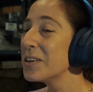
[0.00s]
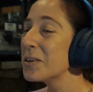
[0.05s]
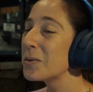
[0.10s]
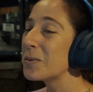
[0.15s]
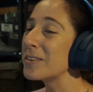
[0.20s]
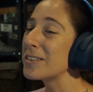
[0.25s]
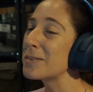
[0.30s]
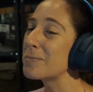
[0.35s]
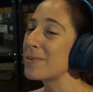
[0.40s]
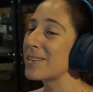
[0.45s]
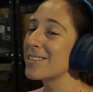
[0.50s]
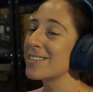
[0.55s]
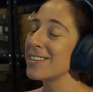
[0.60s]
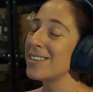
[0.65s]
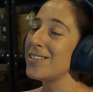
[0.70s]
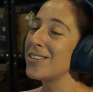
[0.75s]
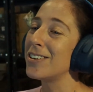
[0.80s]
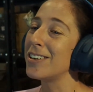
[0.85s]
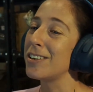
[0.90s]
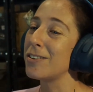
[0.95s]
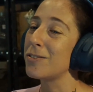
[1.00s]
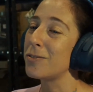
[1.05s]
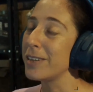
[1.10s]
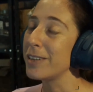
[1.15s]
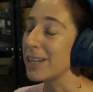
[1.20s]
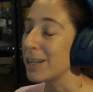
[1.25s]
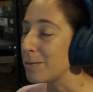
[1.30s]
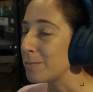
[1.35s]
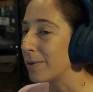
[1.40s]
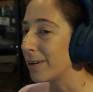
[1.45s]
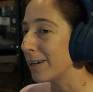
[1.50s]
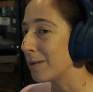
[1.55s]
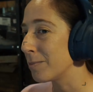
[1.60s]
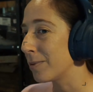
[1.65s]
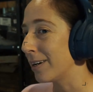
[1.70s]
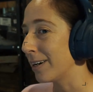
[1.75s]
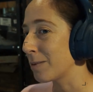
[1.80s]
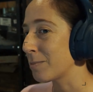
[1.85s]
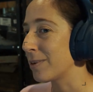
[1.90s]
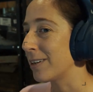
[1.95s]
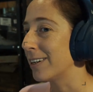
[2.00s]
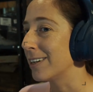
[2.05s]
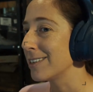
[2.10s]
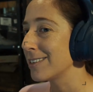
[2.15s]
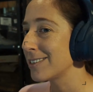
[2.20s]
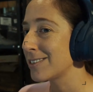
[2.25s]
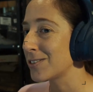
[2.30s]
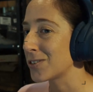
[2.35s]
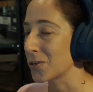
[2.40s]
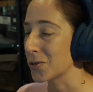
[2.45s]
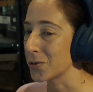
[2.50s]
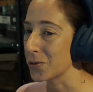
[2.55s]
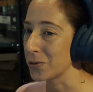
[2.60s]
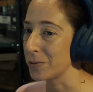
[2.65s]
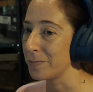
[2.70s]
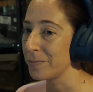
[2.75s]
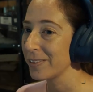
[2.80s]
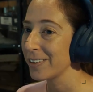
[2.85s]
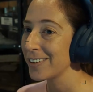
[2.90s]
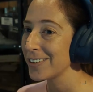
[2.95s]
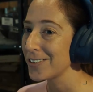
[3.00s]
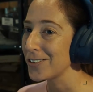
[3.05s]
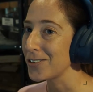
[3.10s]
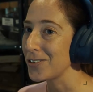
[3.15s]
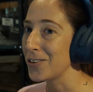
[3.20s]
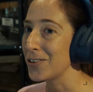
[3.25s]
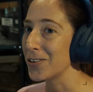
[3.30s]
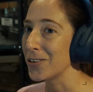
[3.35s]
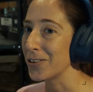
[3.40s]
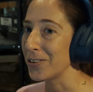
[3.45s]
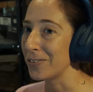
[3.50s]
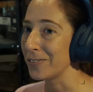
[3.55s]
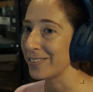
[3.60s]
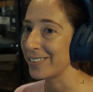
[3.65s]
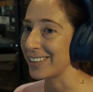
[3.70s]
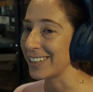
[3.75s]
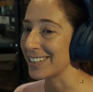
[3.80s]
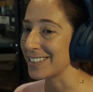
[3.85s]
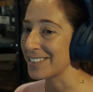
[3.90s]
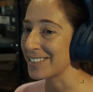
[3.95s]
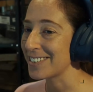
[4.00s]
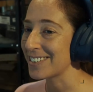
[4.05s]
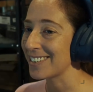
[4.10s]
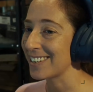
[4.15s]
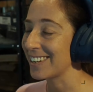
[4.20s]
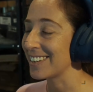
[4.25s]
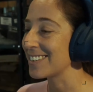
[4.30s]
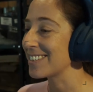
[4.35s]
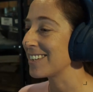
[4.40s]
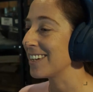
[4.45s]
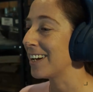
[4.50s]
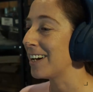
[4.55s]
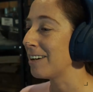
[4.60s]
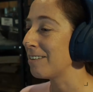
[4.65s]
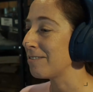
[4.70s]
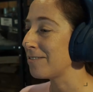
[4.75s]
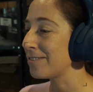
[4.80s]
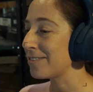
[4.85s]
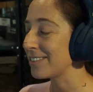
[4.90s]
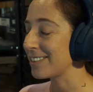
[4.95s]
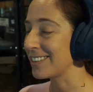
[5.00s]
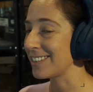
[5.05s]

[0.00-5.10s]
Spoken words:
Well, especially not if we keep buying bike parts. So, you know, that's life.